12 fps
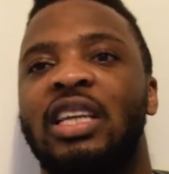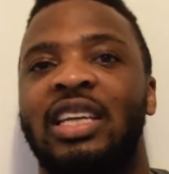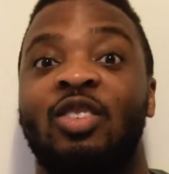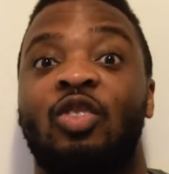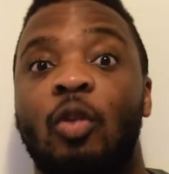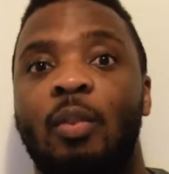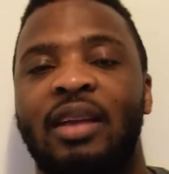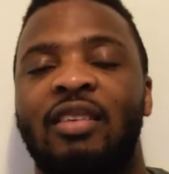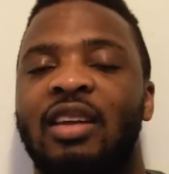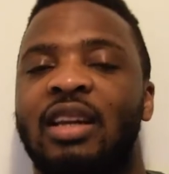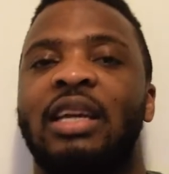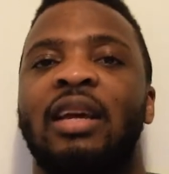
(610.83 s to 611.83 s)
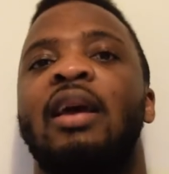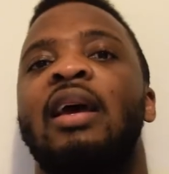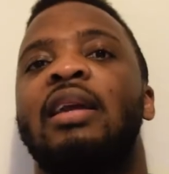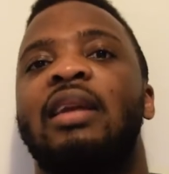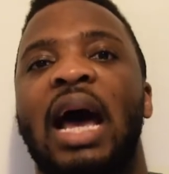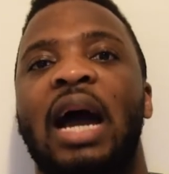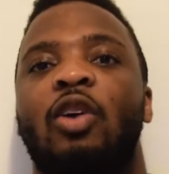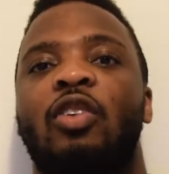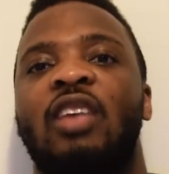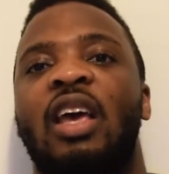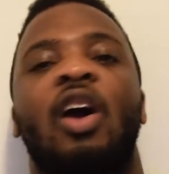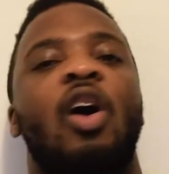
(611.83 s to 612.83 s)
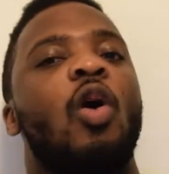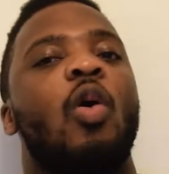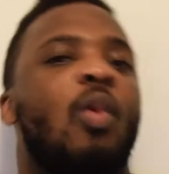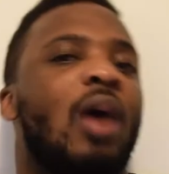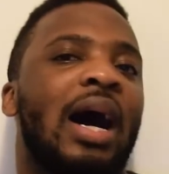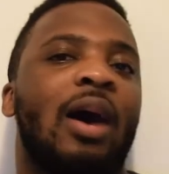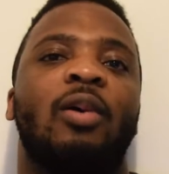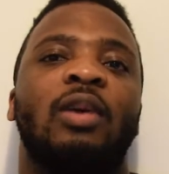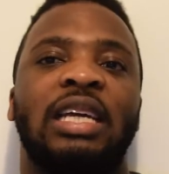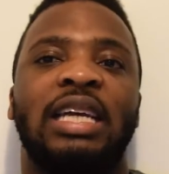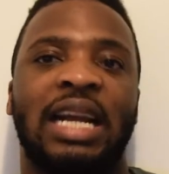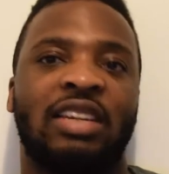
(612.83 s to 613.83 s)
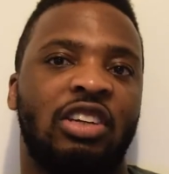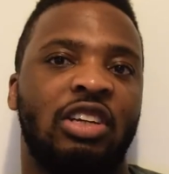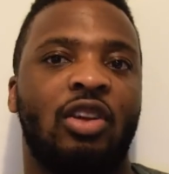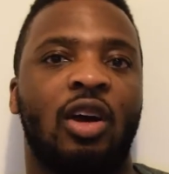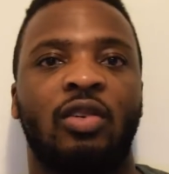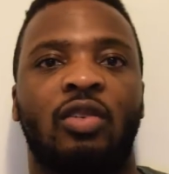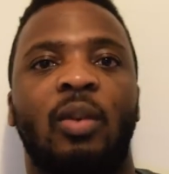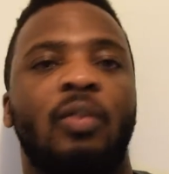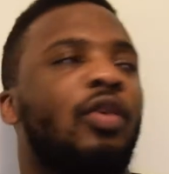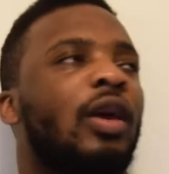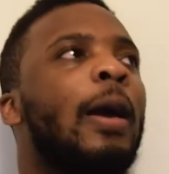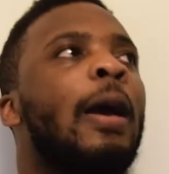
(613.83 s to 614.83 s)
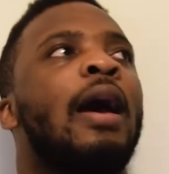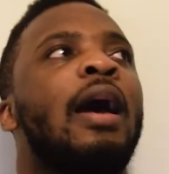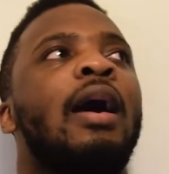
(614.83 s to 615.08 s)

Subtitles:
instrumentally that I could say, oh wow, he actually done something.